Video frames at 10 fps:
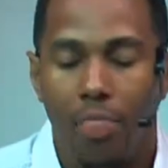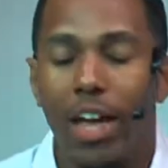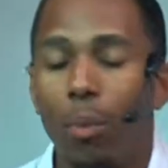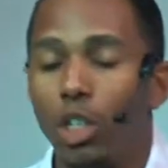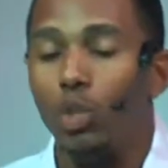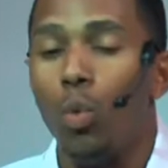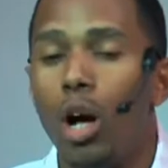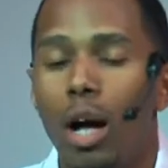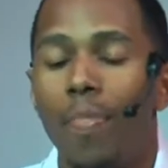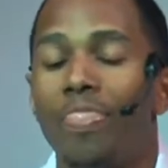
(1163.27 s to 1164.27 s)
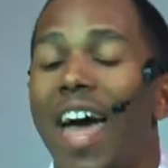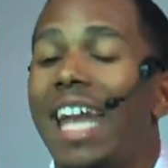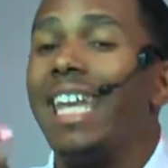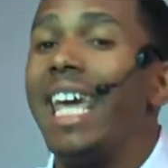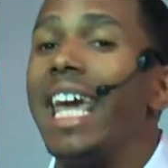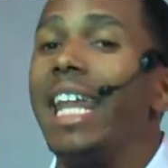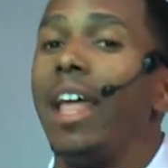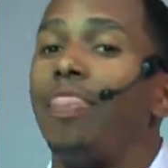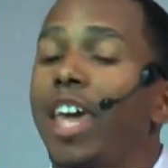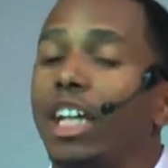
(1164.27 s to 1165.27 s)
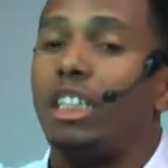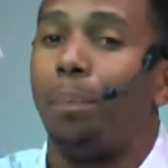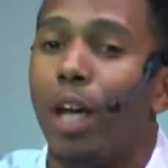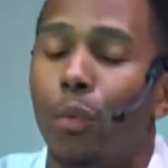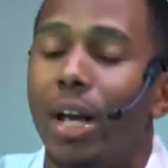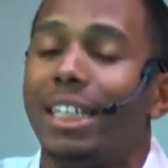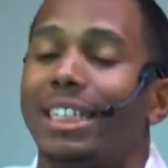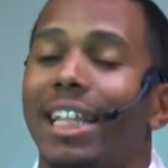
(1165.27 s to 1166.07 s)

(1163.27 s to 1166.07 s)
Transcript: there was one that needed the experience